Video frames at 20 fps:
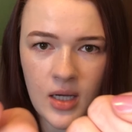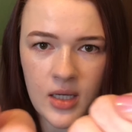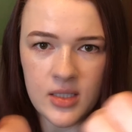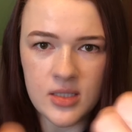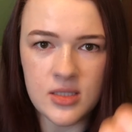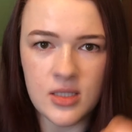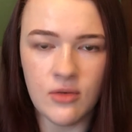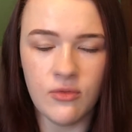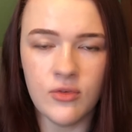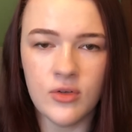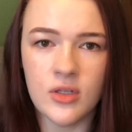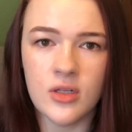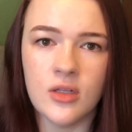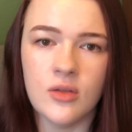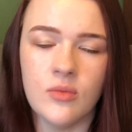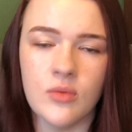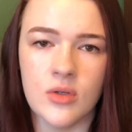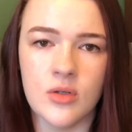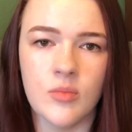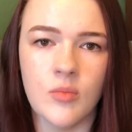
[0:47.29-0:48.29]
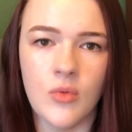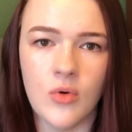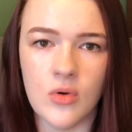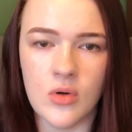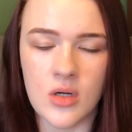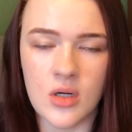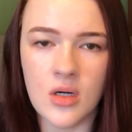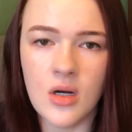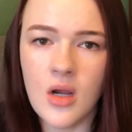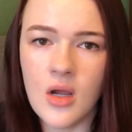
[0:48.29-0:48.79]
I definitely want
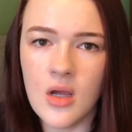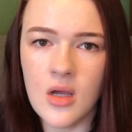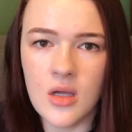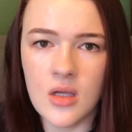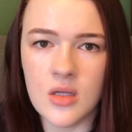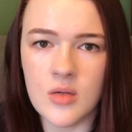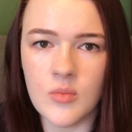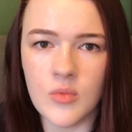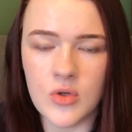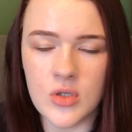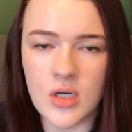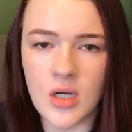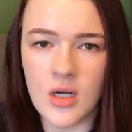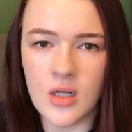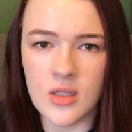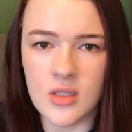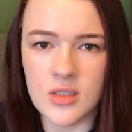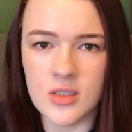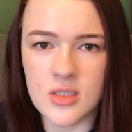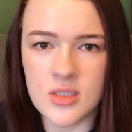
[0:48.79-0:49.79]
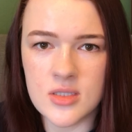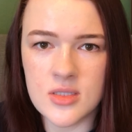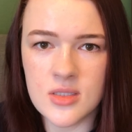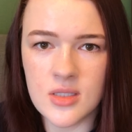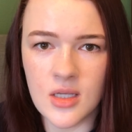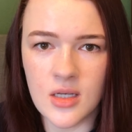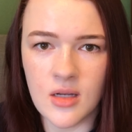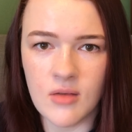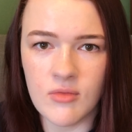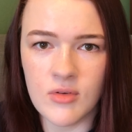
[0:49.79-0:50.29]
more and more colors
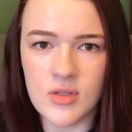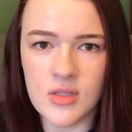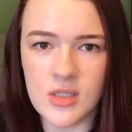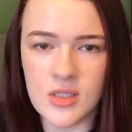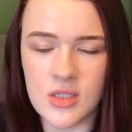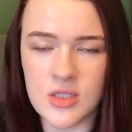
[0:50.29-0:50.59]
and everything.